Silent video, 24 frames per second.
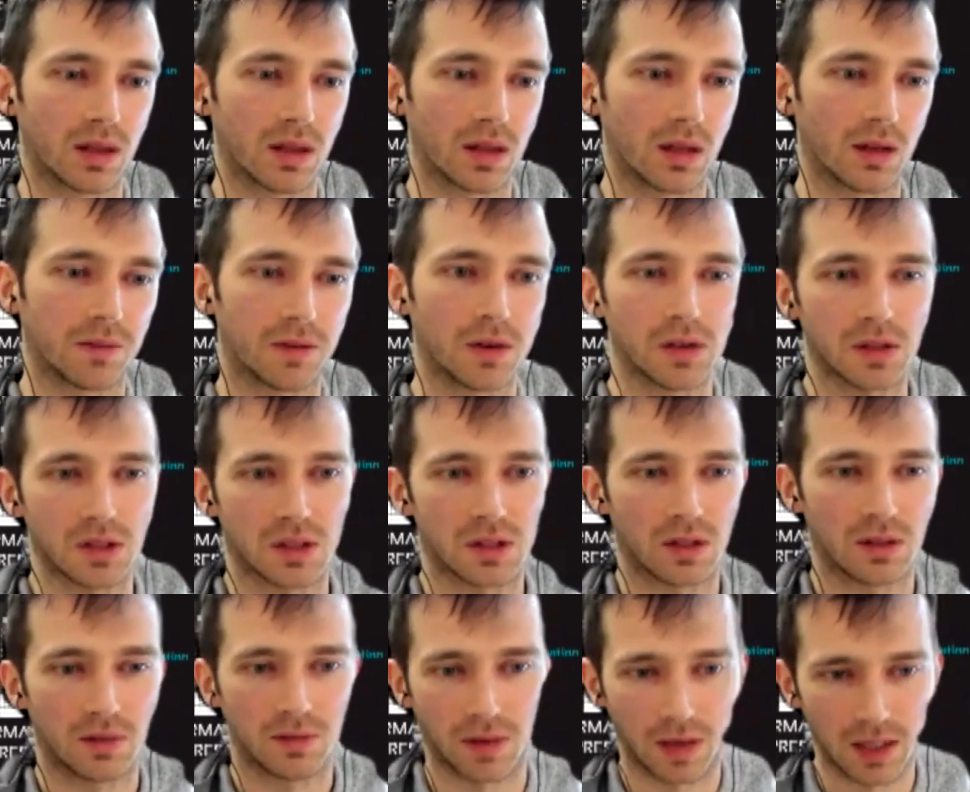The
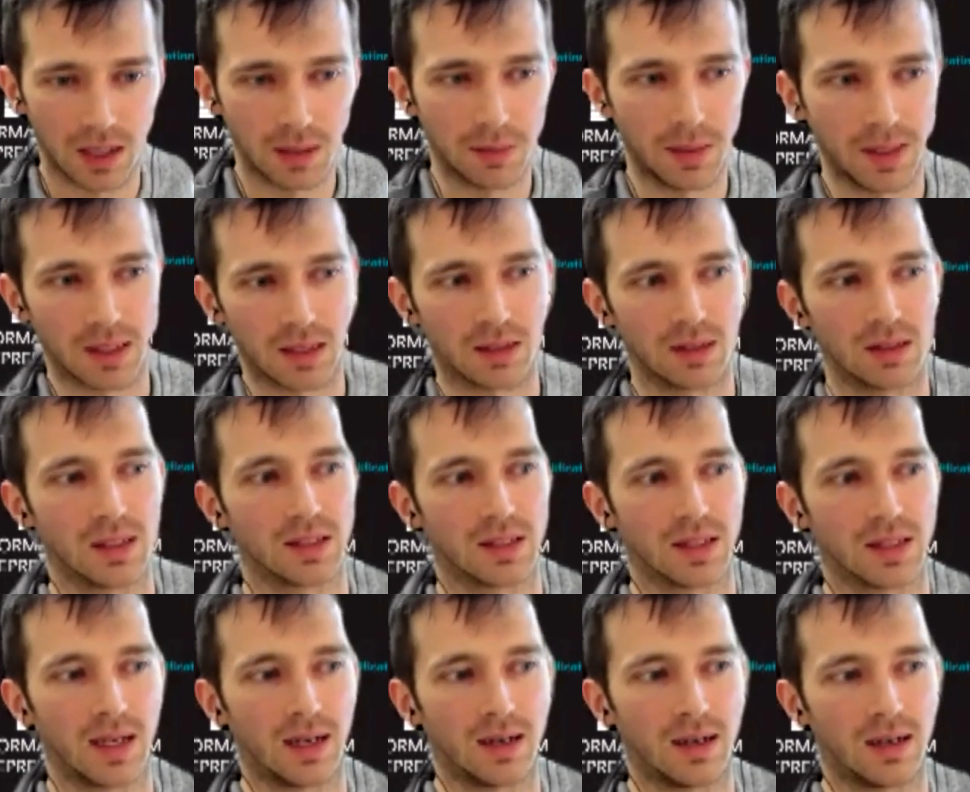first fundamental
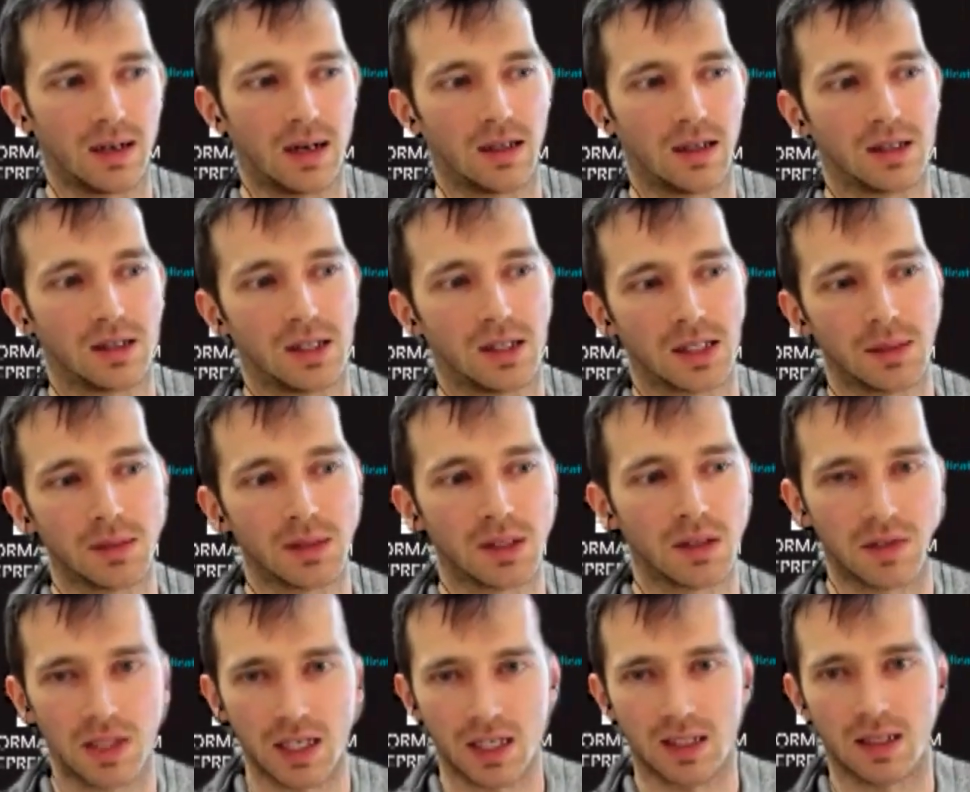is that our
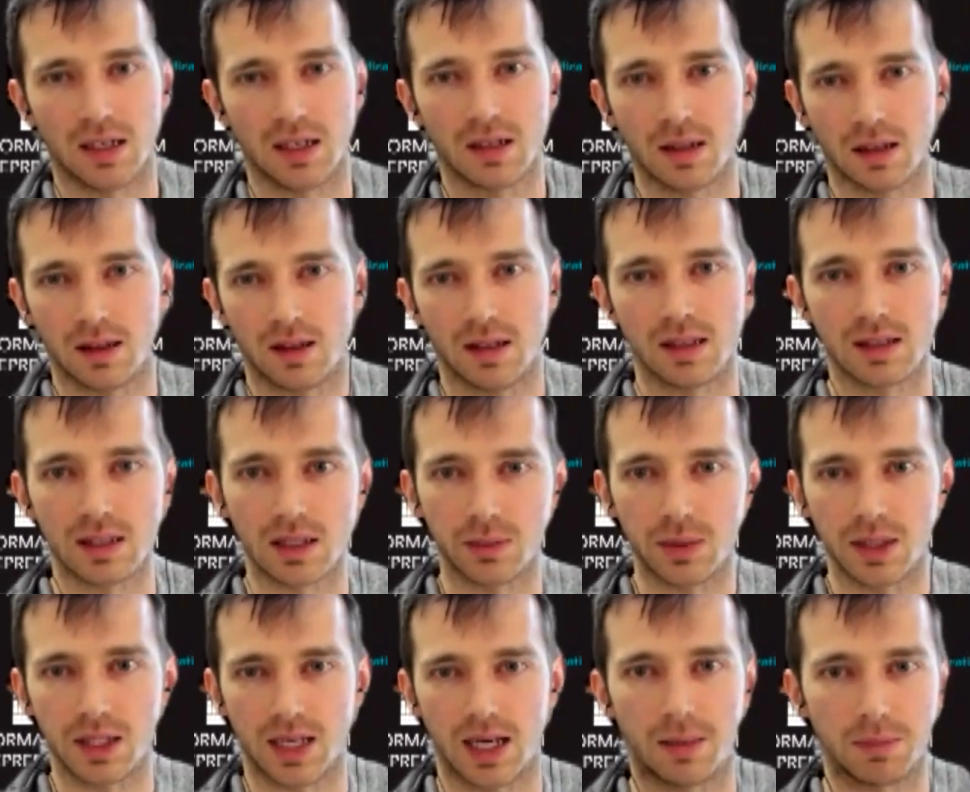systems of data, the things
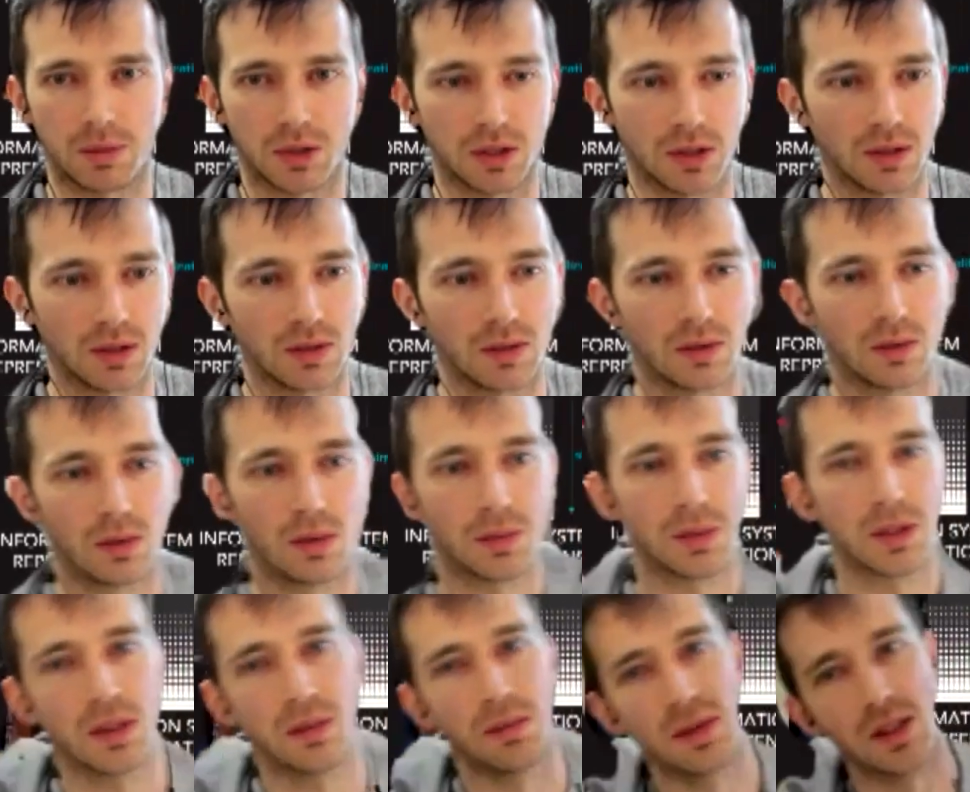that we capture,
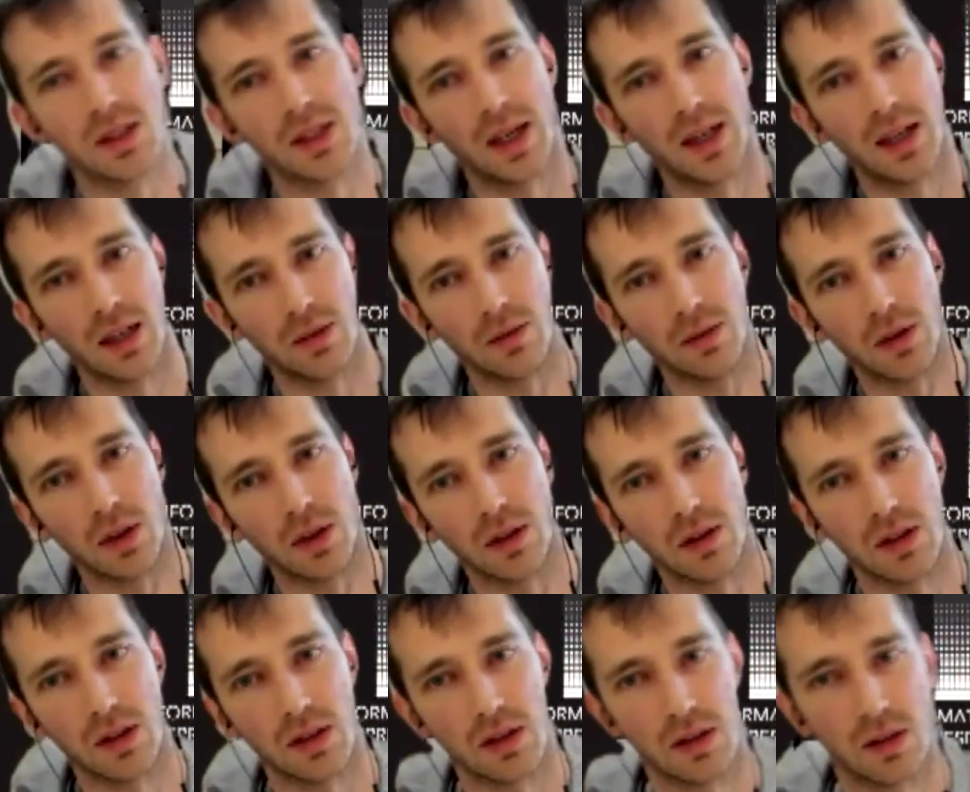whoops, I'm standing in
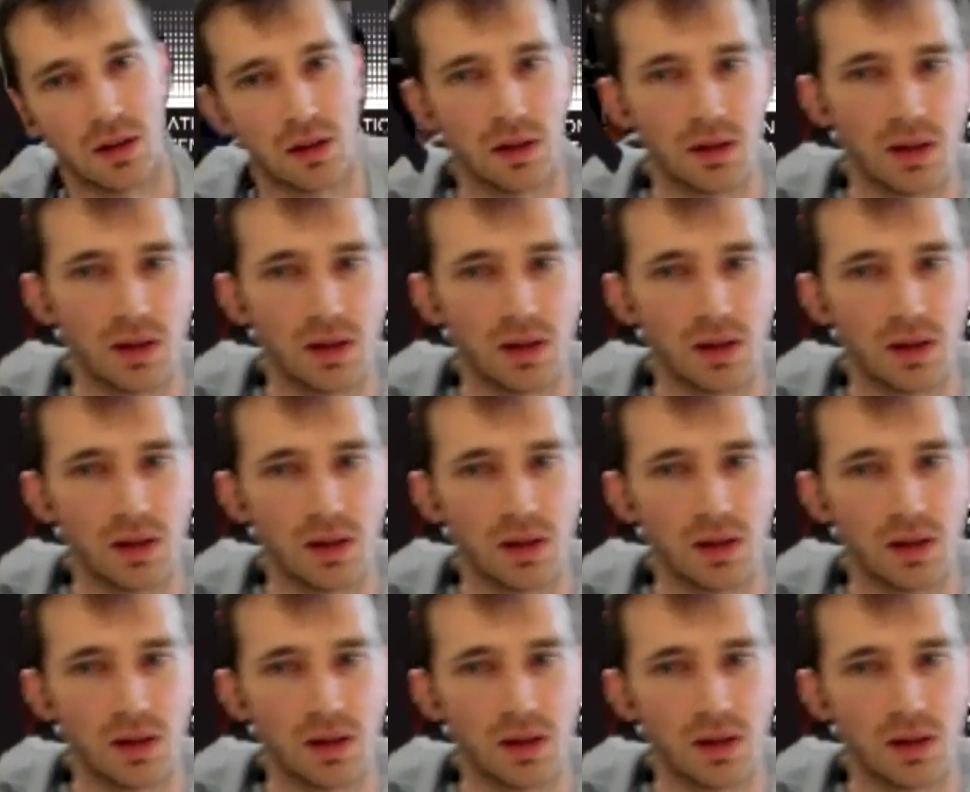front of this little